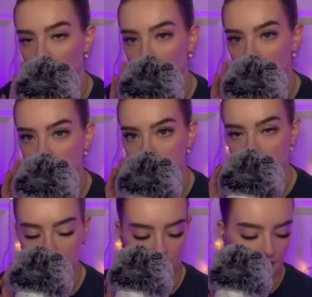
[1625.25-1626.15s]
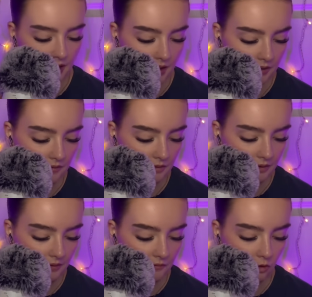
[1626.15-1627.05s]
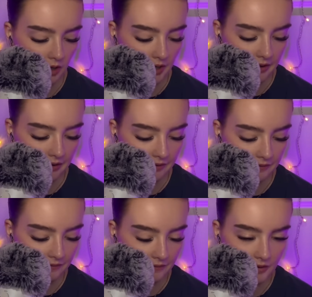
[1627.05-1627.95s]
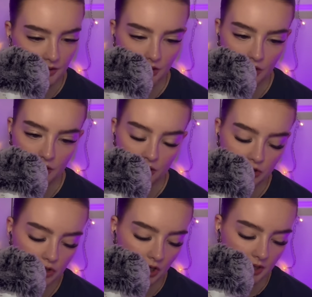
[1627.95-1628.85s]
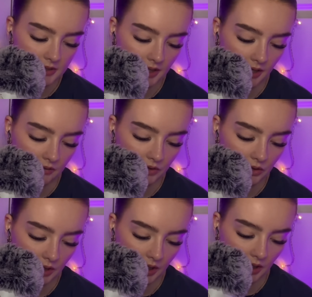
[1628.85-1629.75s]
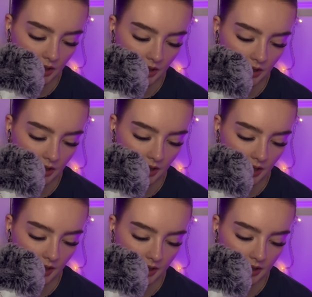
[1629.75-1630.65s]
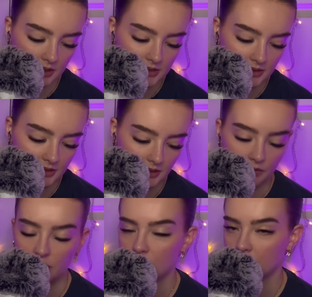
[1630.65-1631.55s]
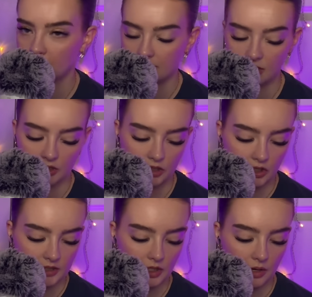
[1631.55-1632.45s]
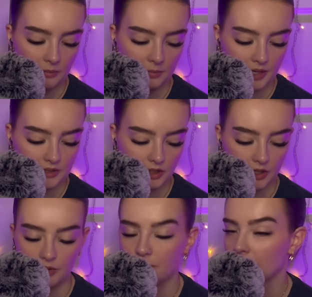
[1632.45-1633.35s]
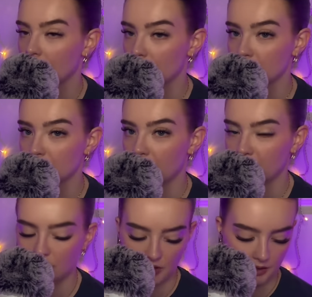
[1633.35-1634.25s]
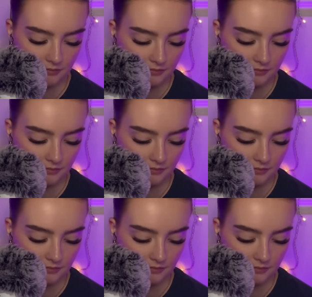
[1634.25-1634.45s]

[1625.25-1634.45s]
Grease, I gave 4.5. Jaws, I gave 3. And the original Texas Chainsaw Massacre, I also gave 3.